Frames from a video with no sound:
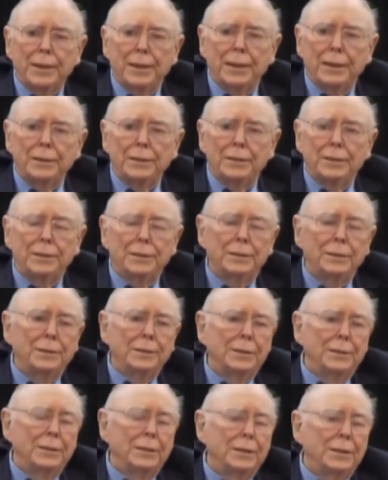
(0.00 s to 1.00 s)
And
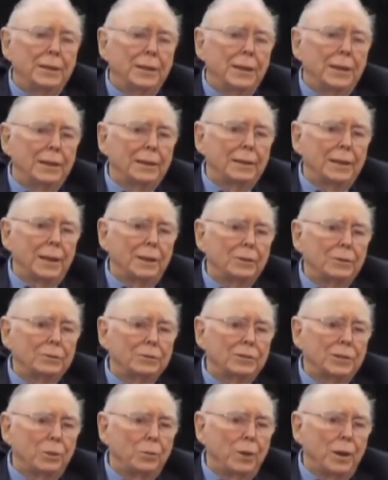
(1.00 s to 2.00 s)
I
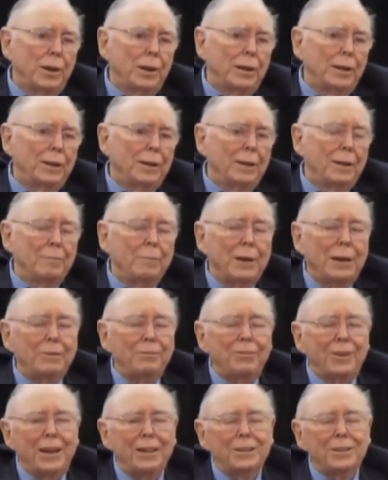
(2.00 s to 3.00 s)
don't see why.
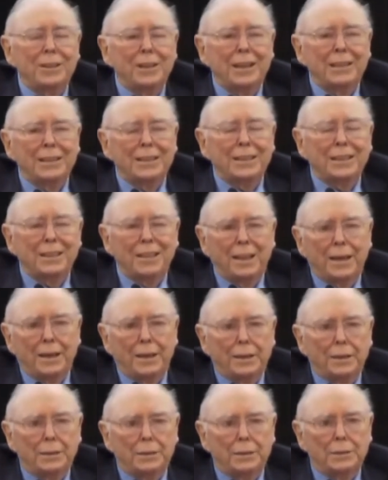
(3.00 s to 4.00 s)
My father had a
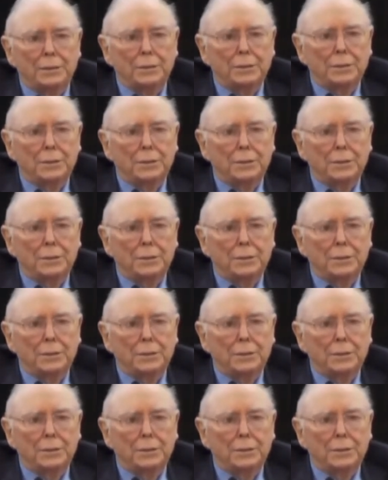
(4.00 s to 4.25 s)
client.